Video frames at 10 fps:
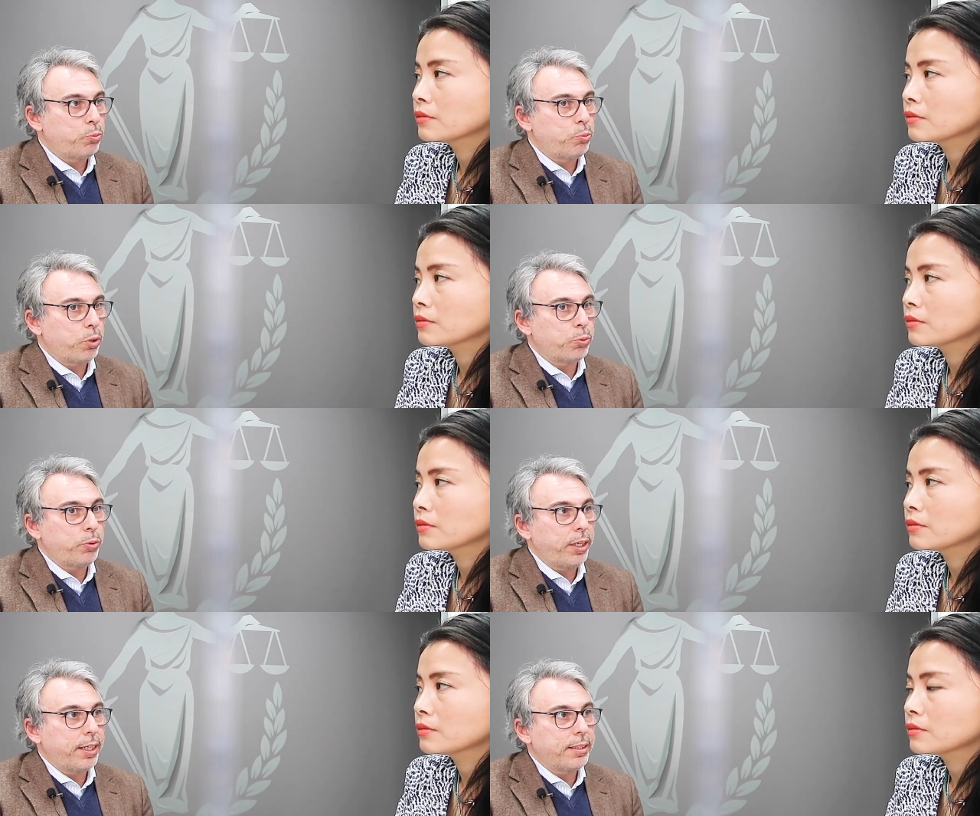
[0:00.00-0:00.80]
Speaker 1: what
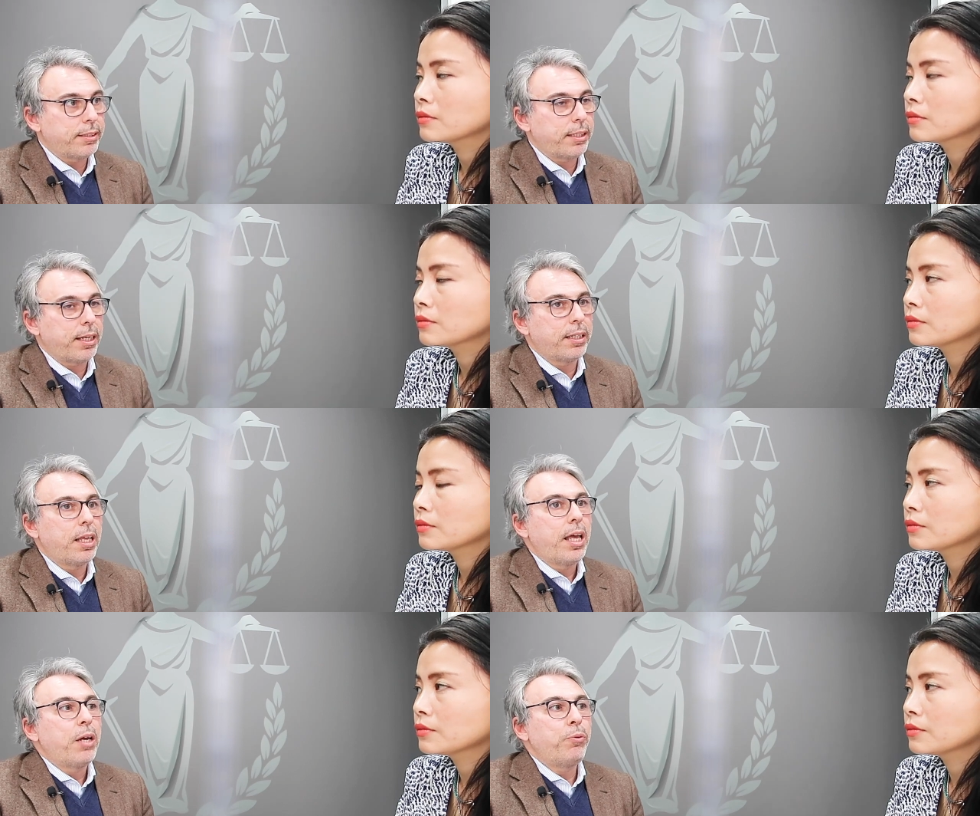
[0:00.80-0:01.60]
we understand
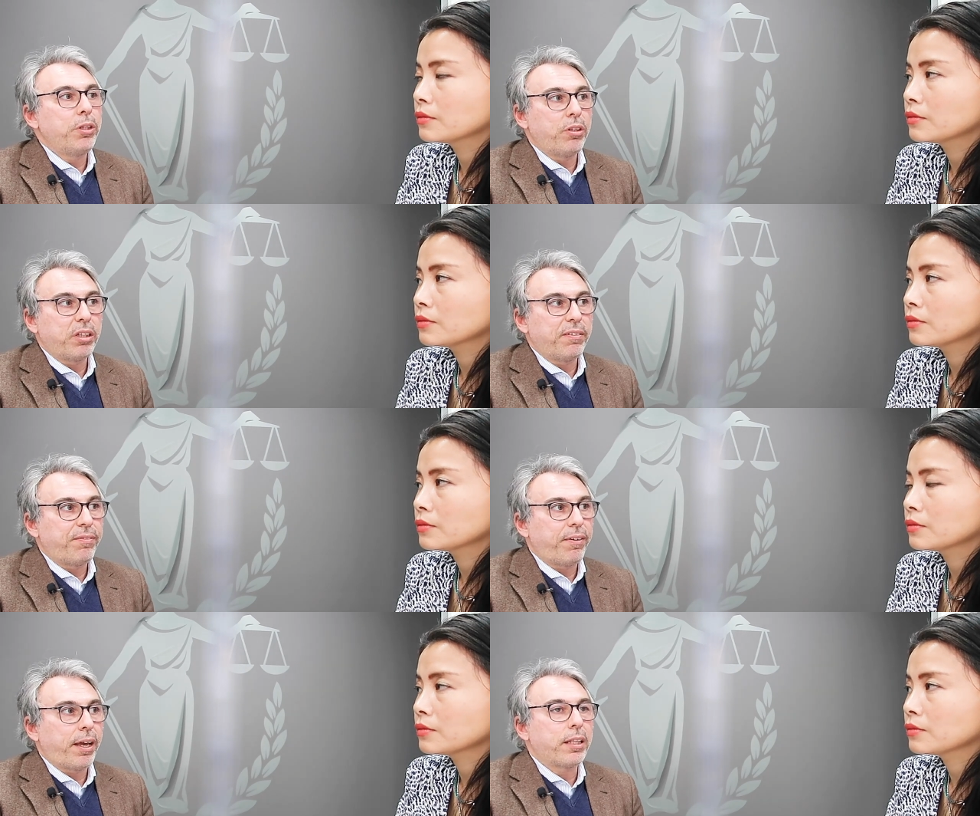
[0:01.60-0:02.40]
will not
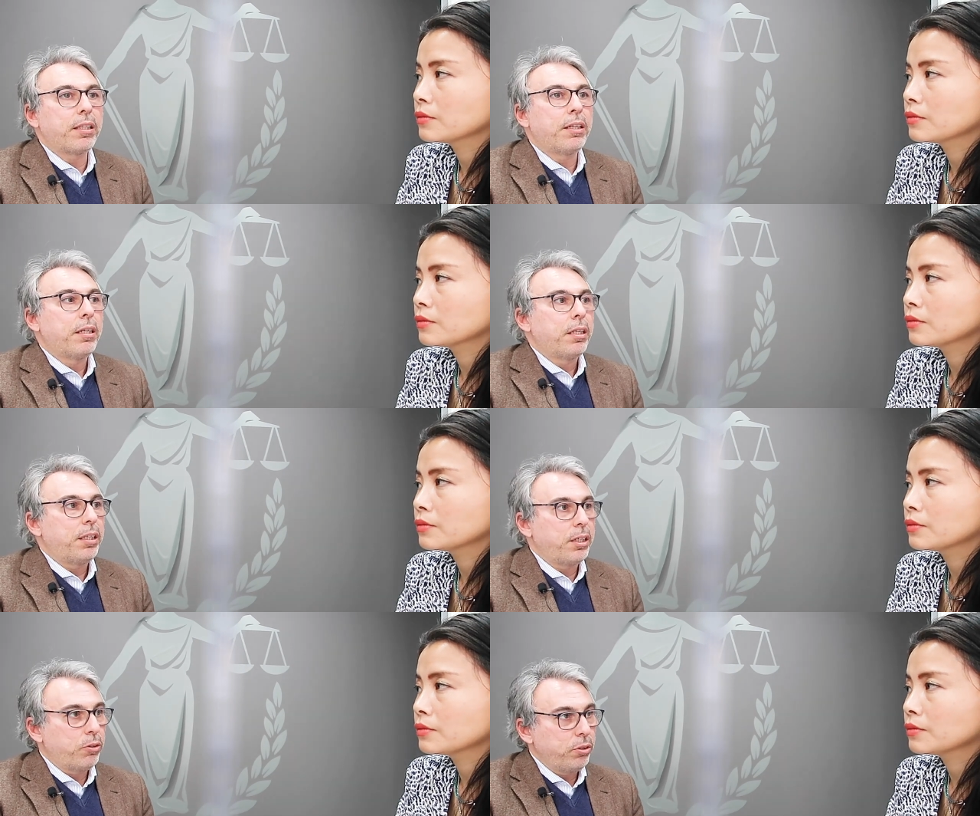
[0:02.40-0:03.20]
affect
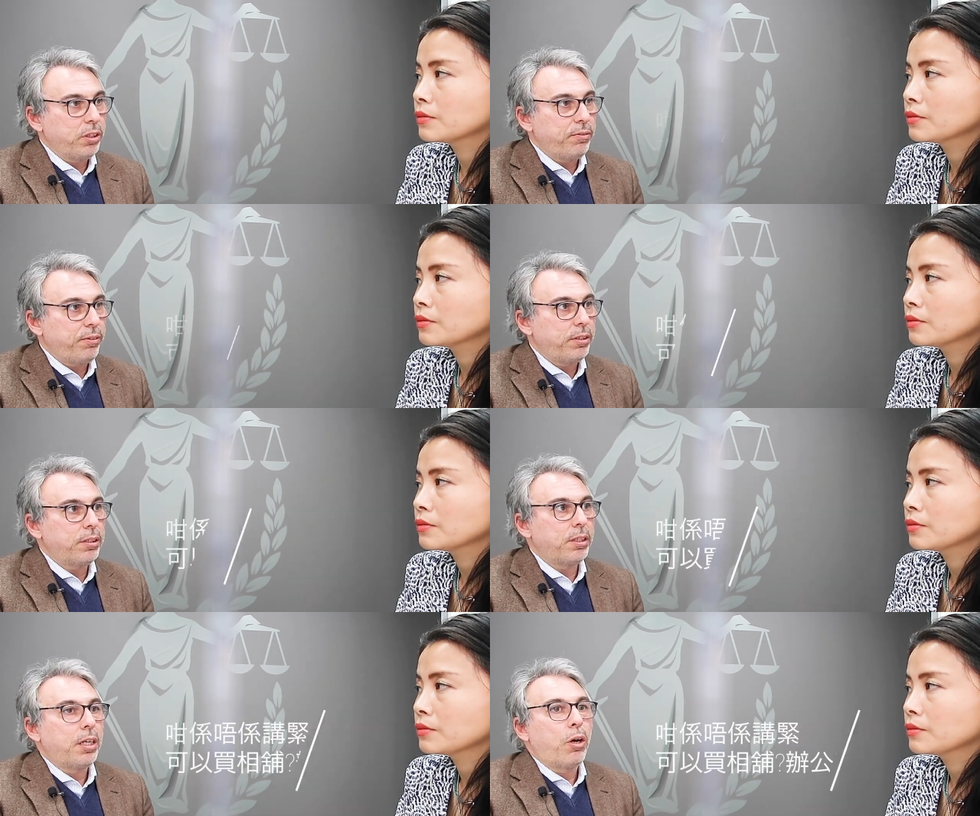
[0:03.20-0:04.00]
the golden
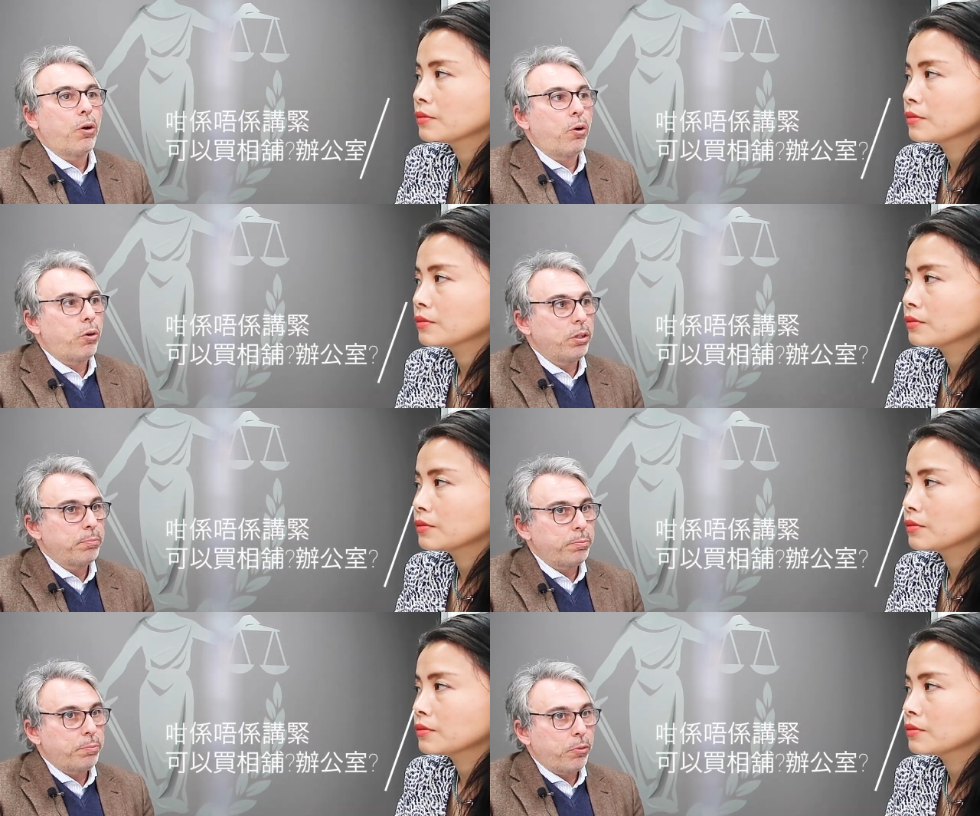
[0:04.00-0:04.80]
visa
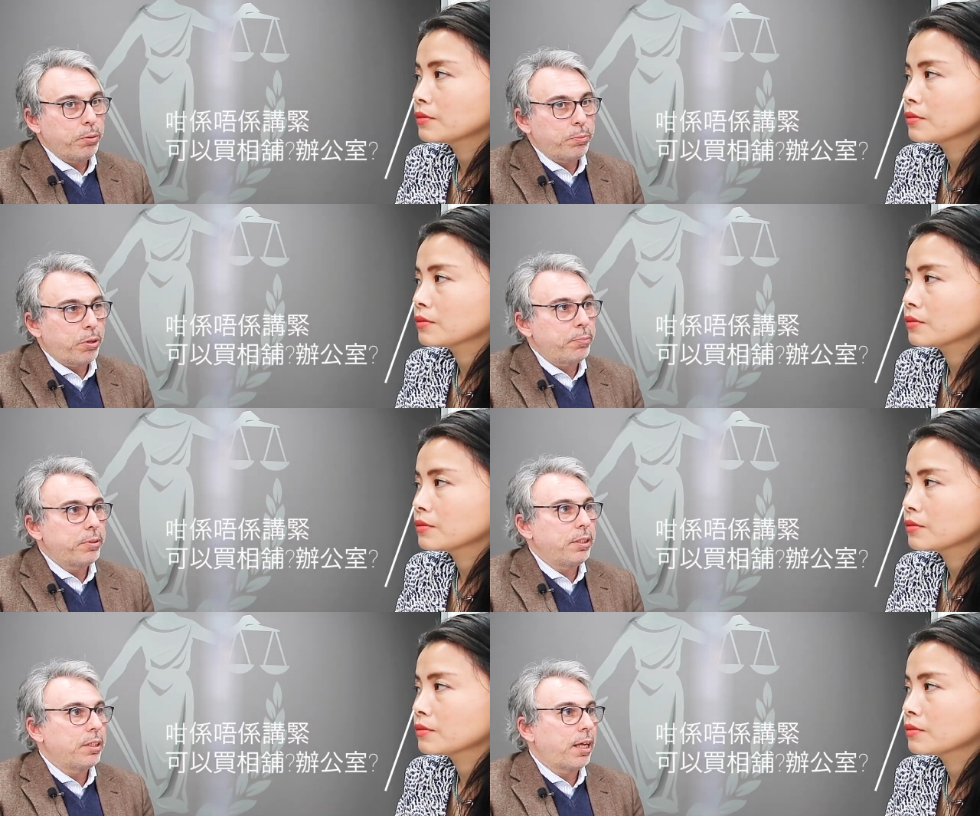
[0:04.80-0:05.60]
on
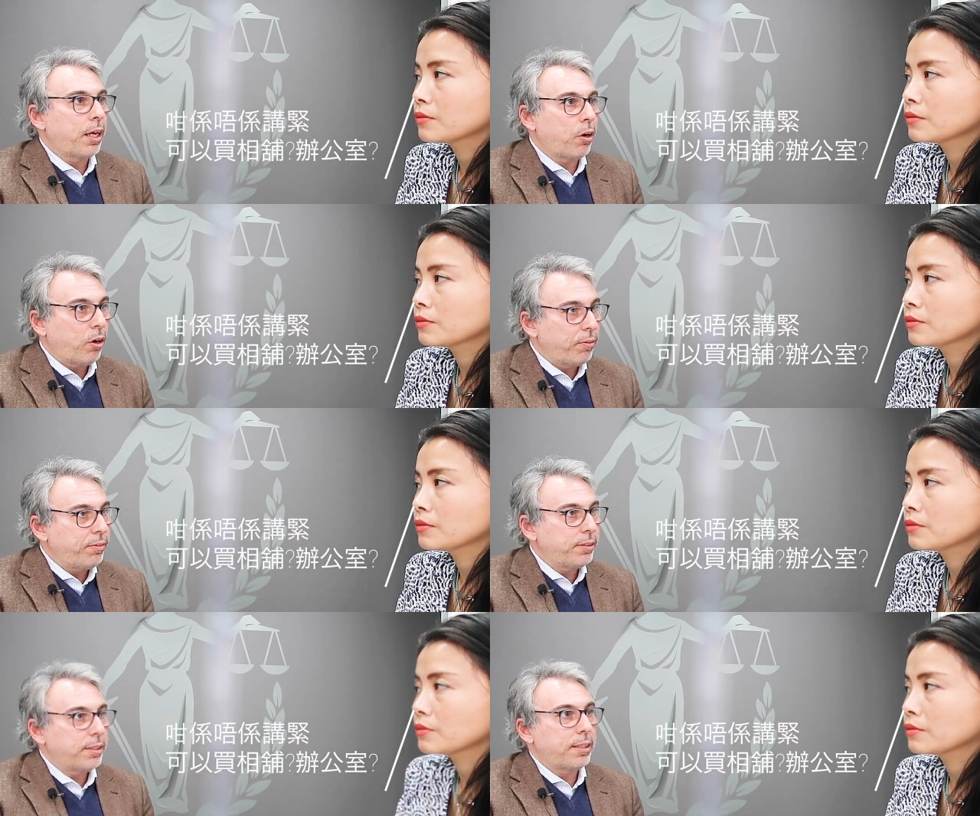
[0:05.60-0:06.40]
properties like
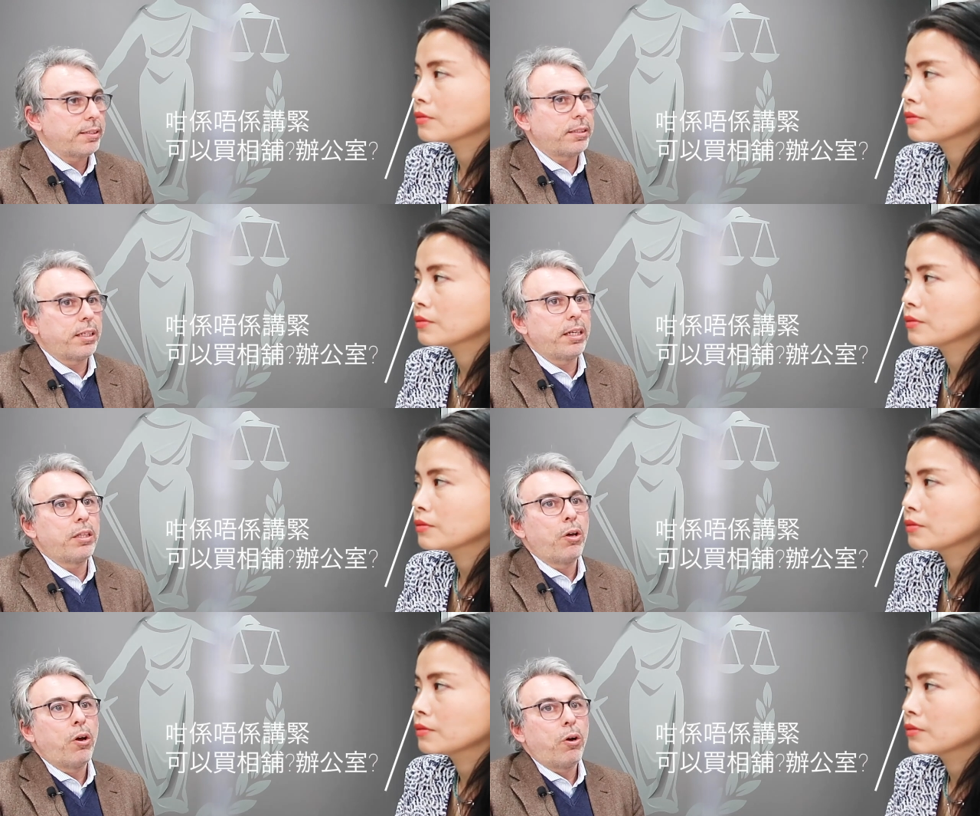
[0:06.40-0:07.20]
office, as I said,